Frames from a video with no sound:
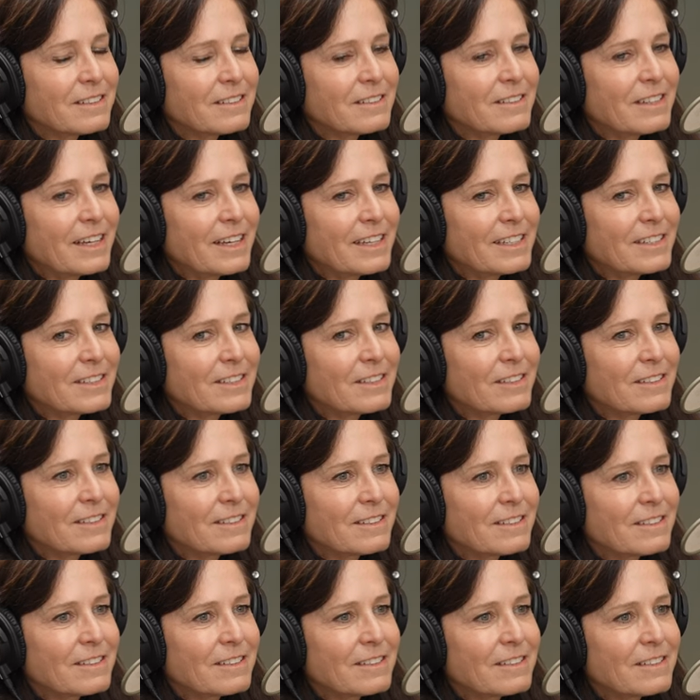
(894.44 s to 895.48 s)
that
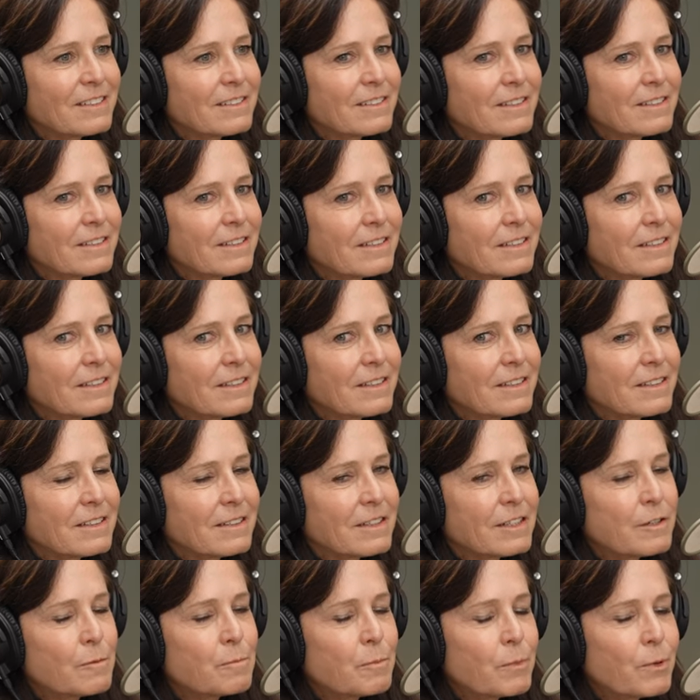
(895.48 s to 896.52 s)

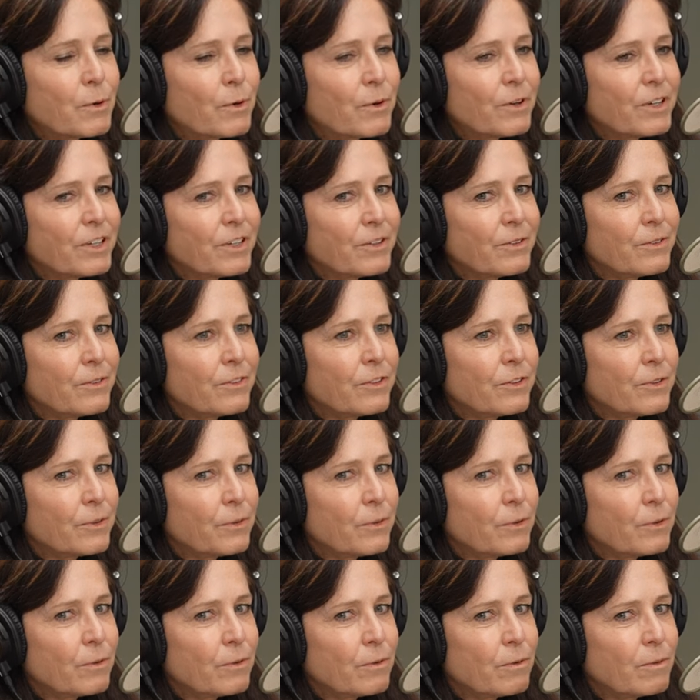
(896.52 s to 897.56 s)
the more you
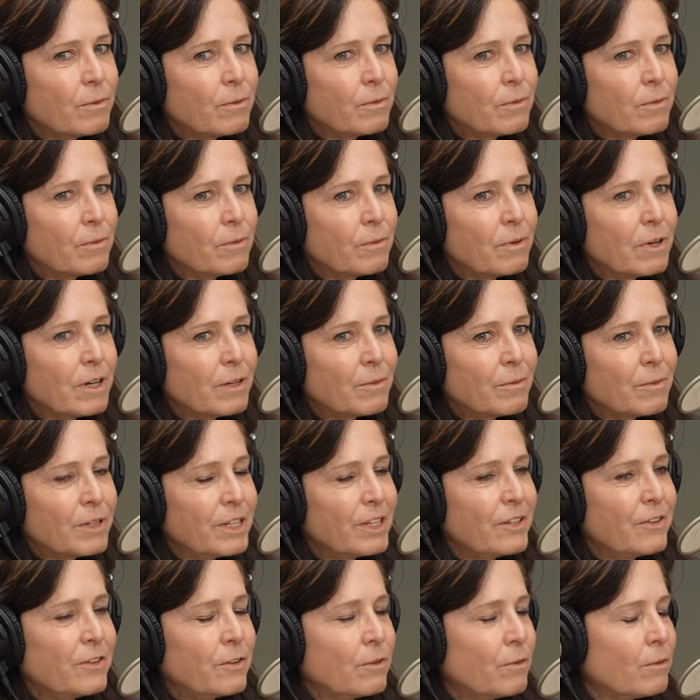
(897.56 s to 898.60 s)
do what
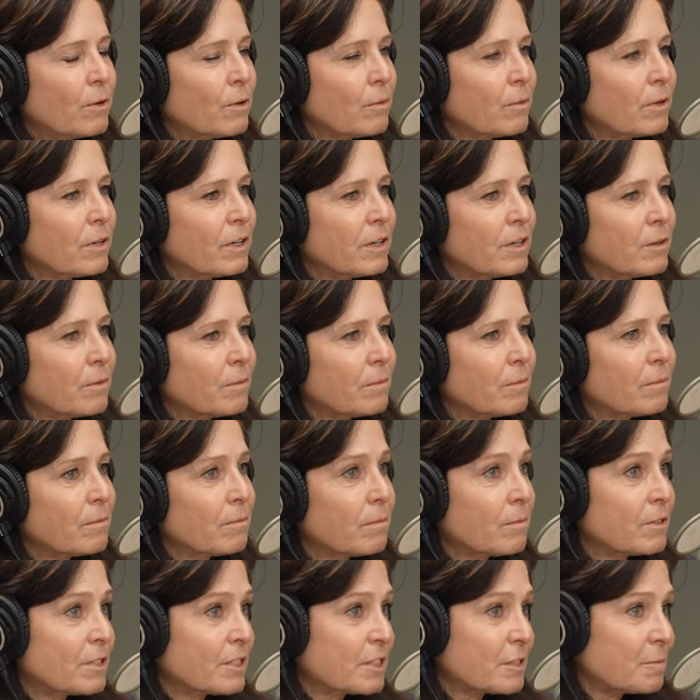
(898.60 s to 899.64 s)
we do where we're
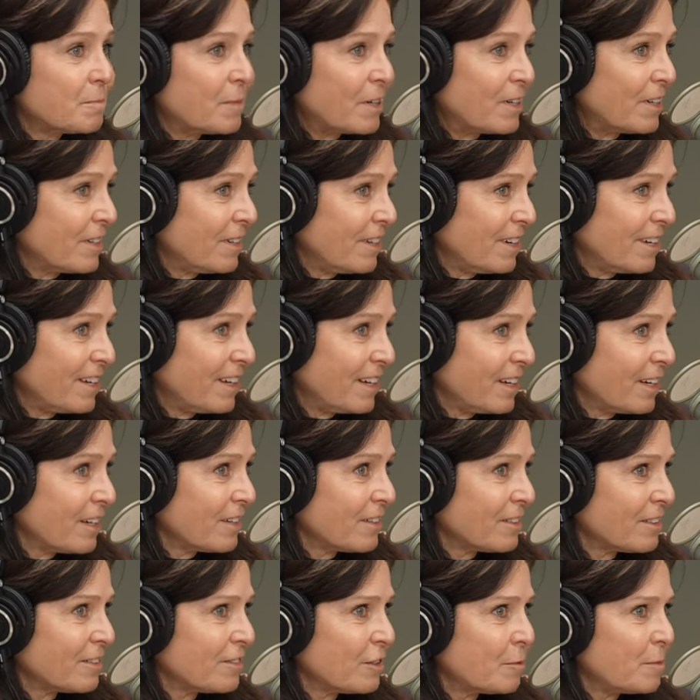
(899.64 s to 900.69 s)

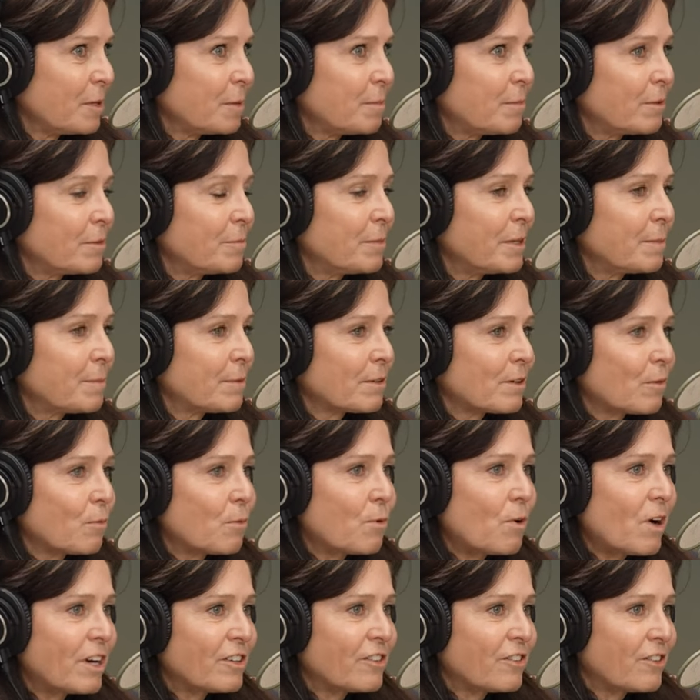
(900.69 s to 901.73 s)
responding to people and people are
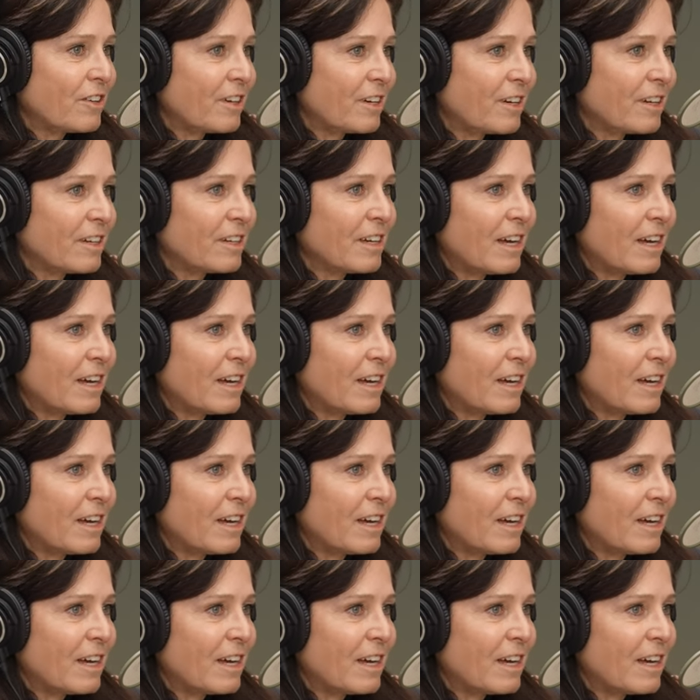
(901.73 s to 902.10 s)
watching